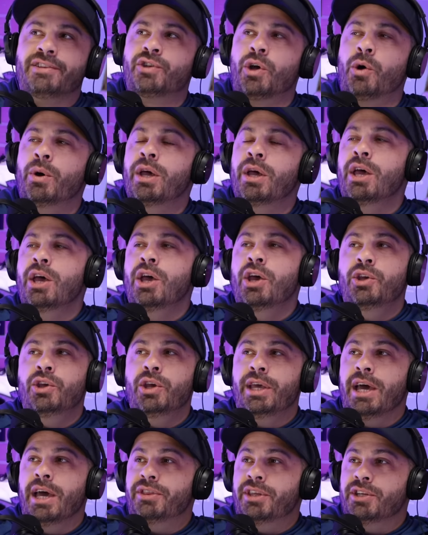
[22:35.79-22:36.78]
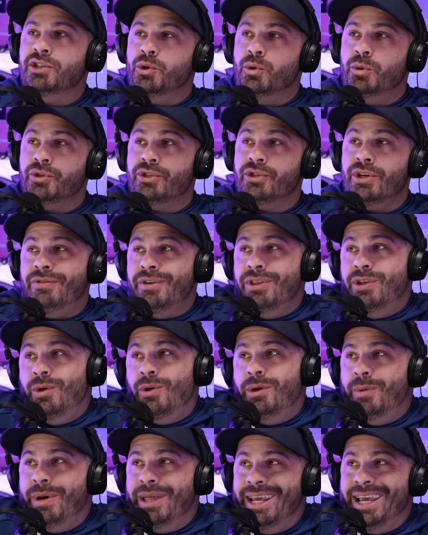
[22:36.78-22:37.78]
So you get this cool stuff. And the
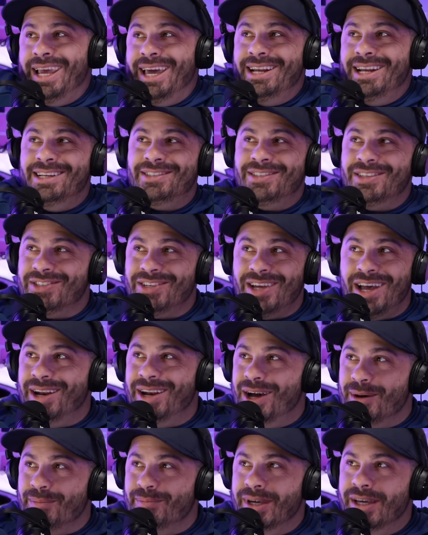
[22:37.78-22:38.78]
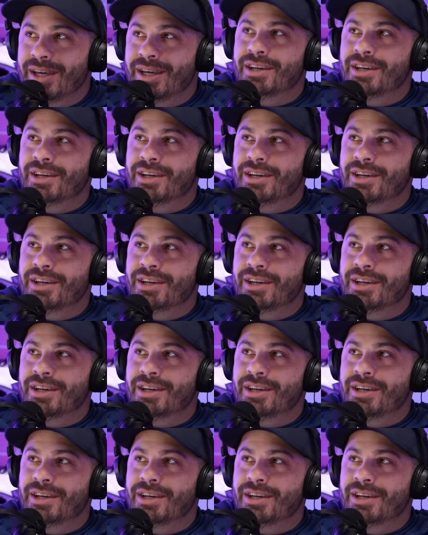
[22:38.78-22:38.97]
only way to get it is to sign up.